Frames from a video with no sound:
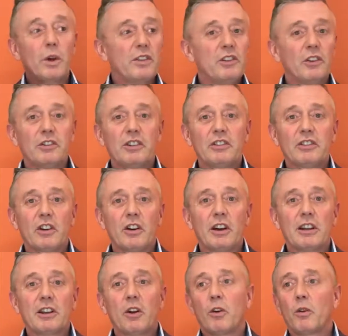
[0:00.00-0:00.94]
with your
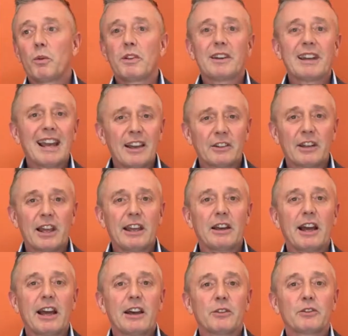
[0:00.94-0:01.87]
designer or with an
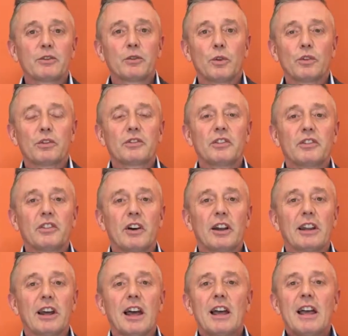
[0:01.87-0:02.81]
outsourced
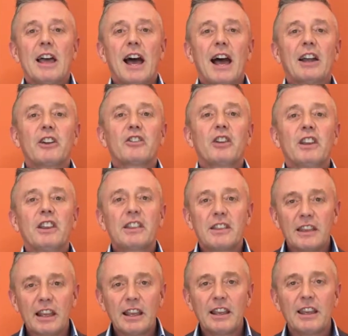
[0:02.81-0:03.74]
designer, actually
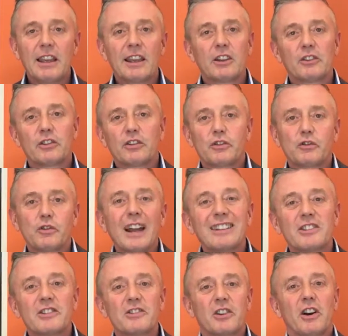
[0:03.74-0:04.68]
thinking and
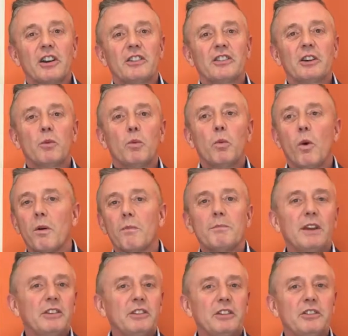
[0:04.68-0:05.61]
strategizing what
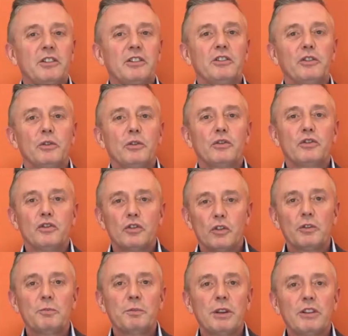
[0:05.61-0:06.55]
messages you
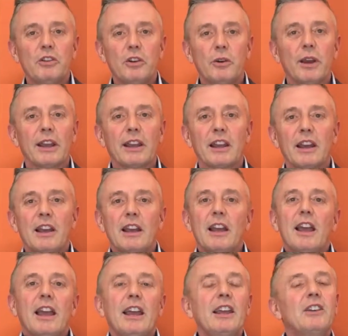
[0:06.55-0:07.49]
should be doing,
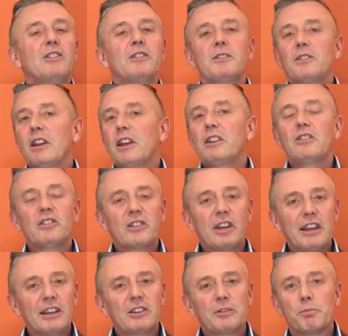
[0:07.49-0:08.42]
it's, it
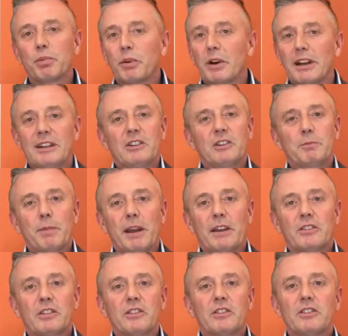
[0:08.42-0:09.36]
takes brain
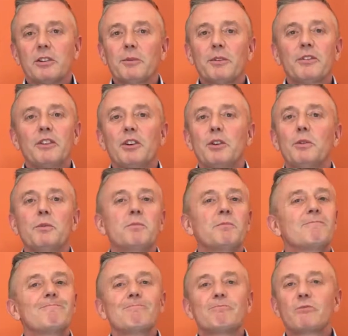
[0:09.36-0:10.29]
space. And some of
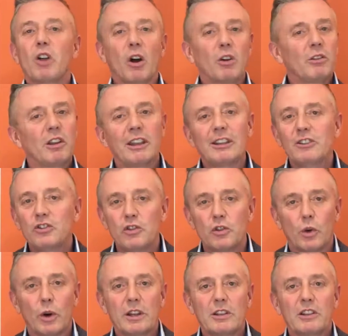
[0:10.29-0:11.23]
you don't
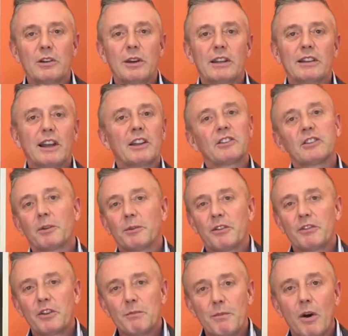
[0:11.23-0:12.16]
enjoy doing that, some
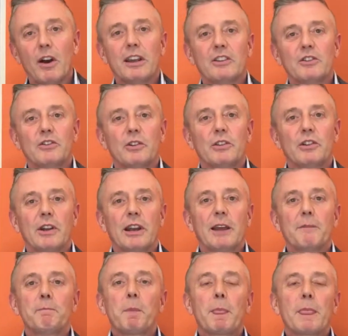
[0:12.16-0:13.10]
of you might enjoy doing
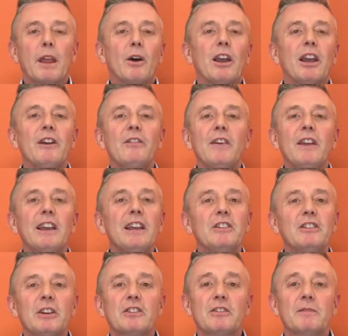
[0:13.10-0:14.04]
it. Now, if it
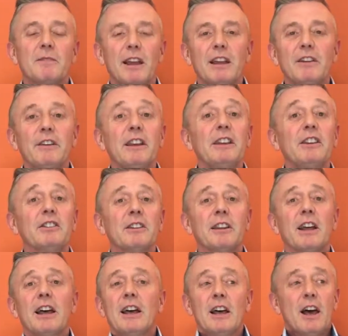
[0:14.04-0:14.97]
is, a, if it is
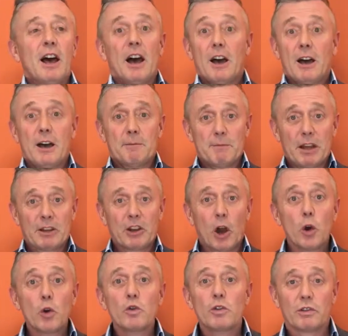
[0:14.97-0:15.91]
an, um, an
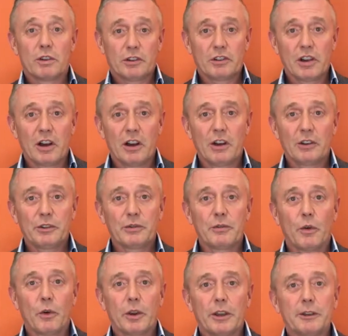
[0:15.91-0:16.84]
onerous
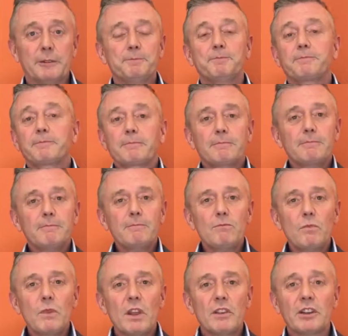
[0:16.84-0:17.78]
task for you,
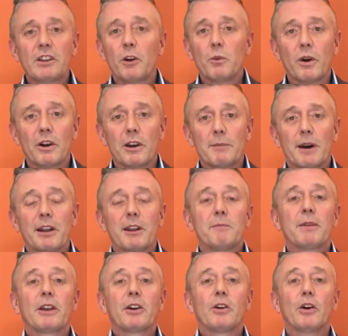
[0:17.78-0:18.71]
then don't worry about
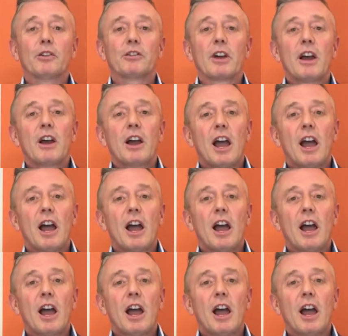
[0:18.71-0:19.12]
it because